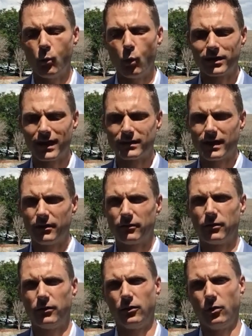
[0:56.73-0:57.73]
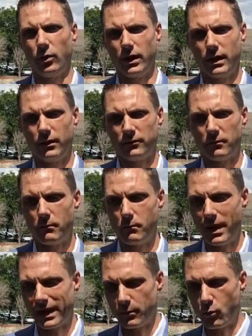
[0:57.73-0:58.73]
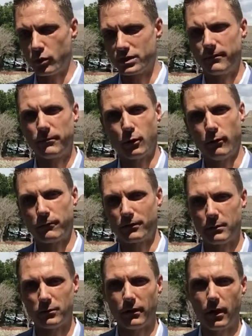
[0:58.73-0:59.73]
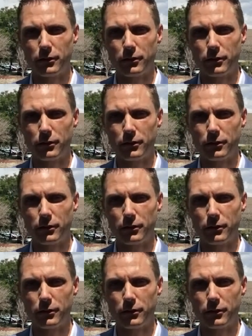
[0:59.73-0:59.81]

What that tends to do is make it more difficult for them to